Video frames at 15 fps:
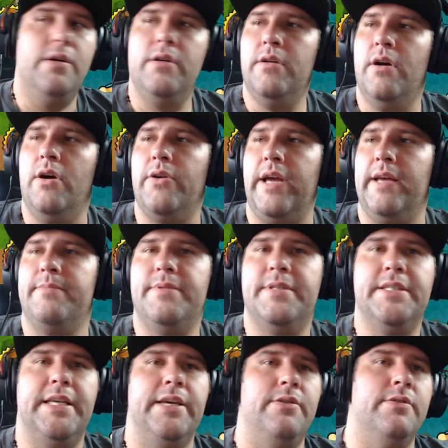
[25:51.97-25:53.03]
Okay,
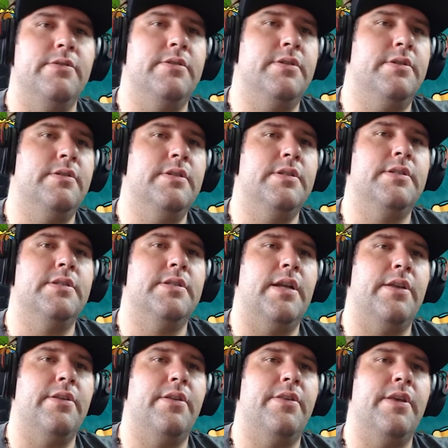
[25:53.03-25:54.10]
skills. This is
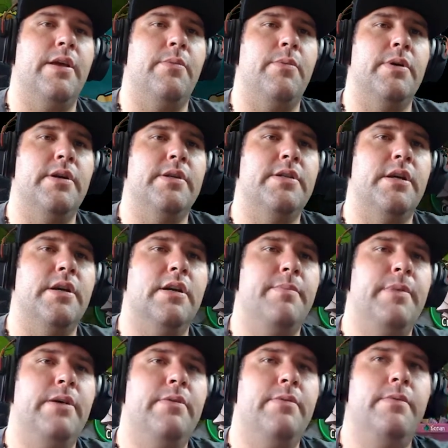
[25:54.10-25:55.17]
another thing I wanted to talk
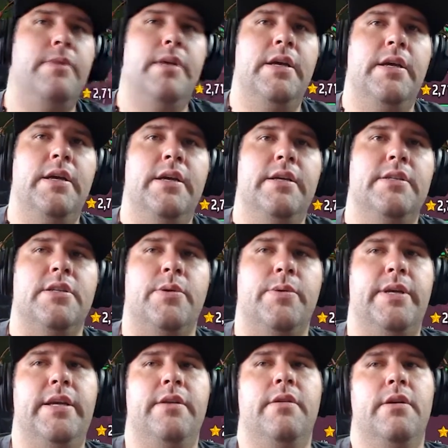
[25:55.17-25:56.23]
about. So
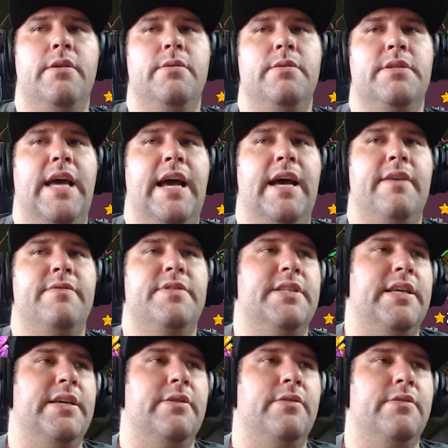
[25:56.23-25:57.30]
heroes have
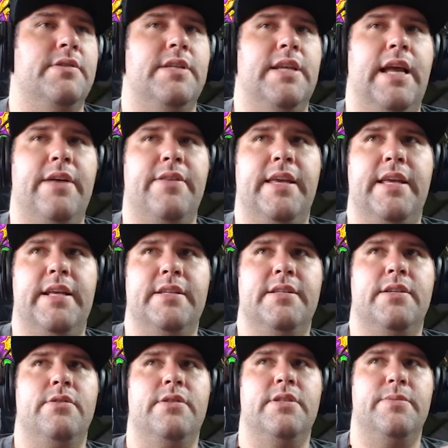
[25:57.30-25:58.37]
skills, and how they get
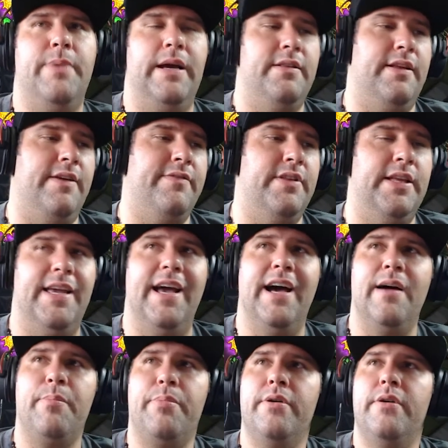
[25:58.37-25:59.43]
skills is by leveling
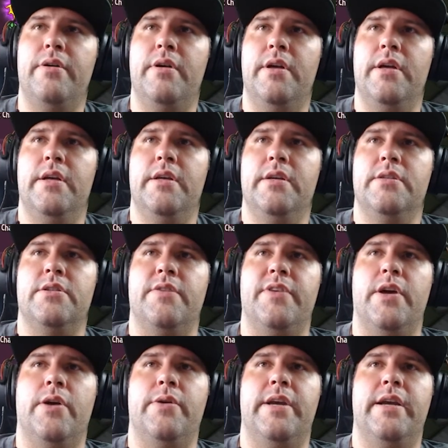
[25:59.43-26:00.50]
up. So if you
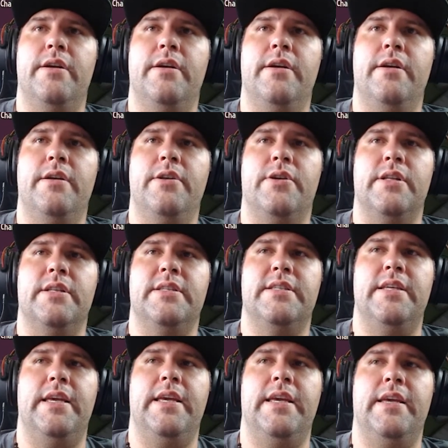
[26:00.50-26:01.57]
go here, you can
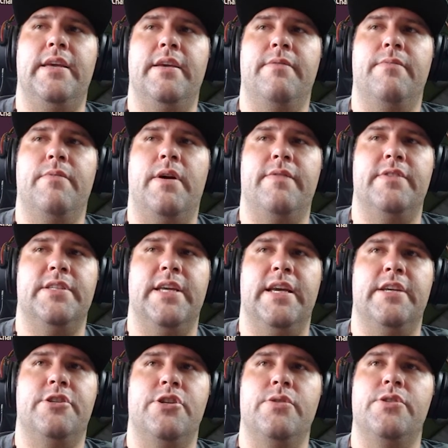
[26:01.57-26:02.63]
see, obviously I showed